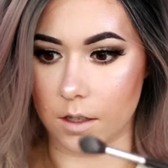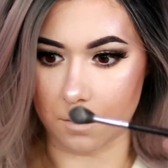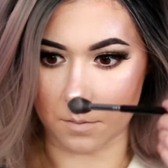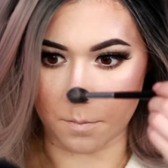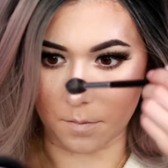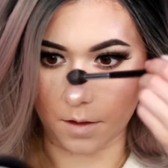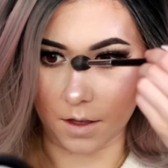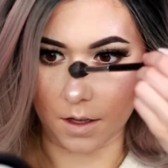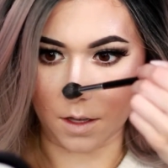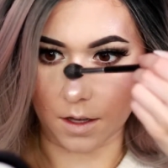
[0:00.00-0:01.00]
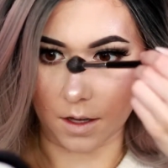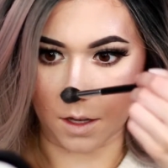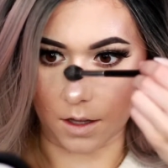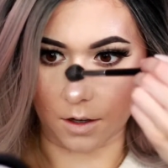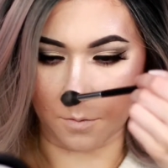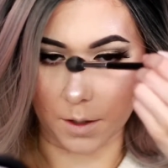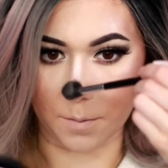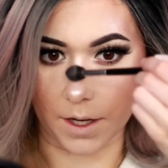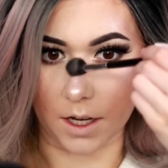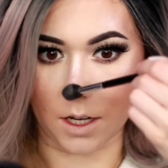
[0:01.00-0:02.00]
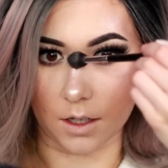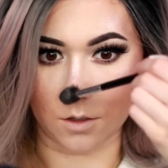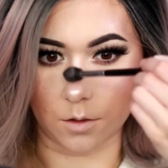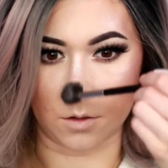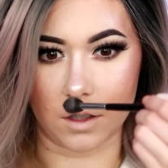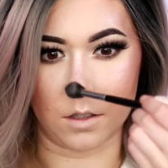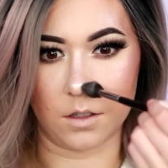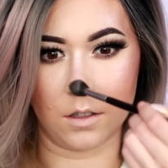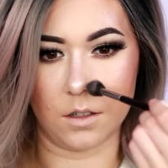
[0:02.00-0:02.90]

a little bit of my contour